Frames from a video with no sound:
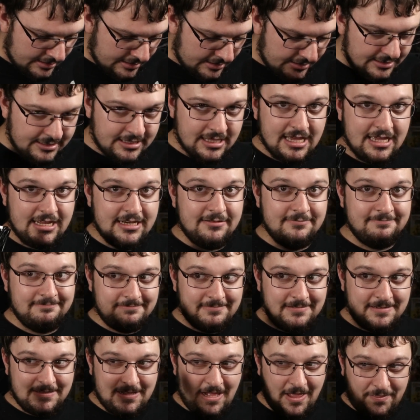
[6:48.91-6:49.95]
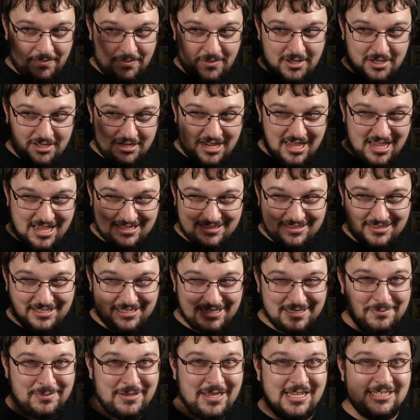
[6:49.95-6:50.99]
that I thought had the
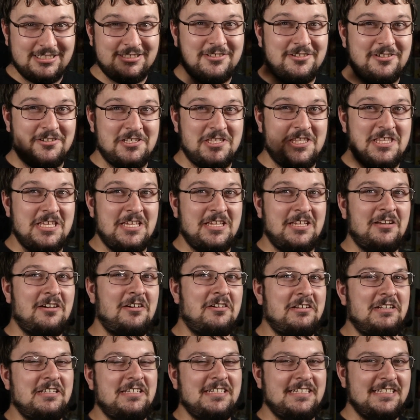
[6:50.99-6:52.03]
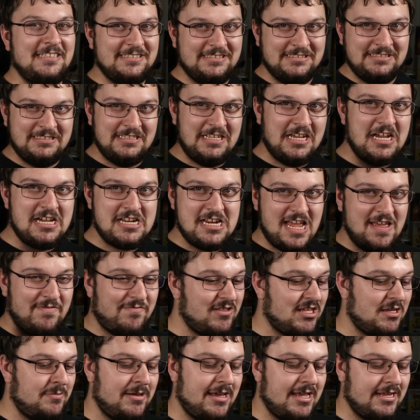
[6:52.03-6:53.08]
capacitor thing on it is not have the
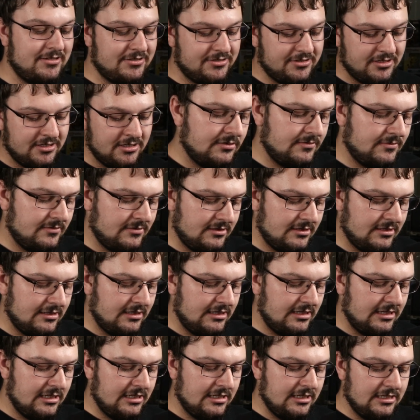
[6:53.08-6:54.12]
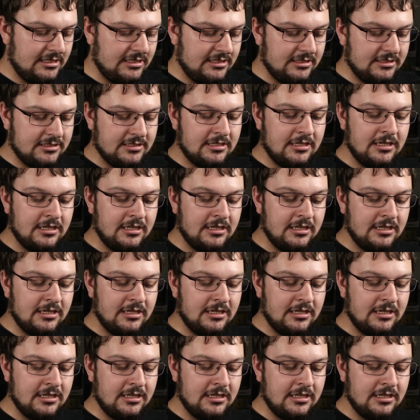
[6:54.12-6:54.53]
capacitor, is